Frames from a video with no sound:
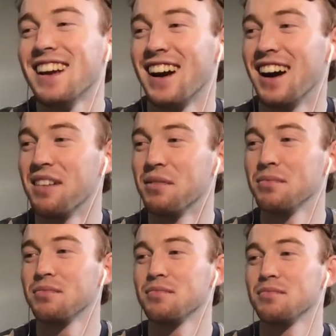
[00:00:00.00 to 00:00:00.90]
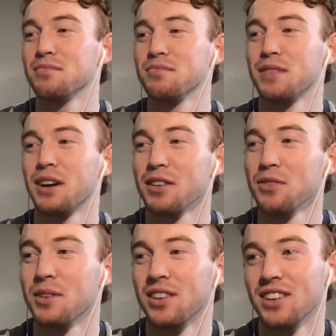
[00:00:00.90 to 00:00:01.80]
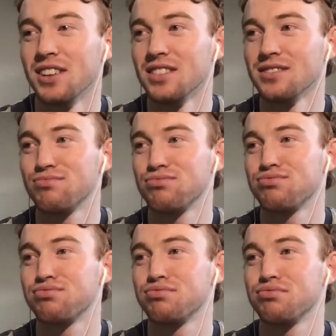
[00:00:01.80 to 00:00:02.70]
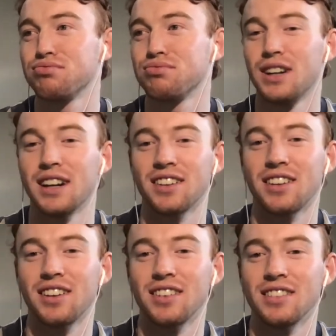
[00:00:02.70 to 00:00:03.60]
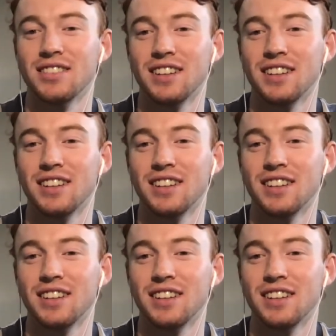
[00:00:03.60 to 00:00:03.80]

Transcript: I'll give them I don't know.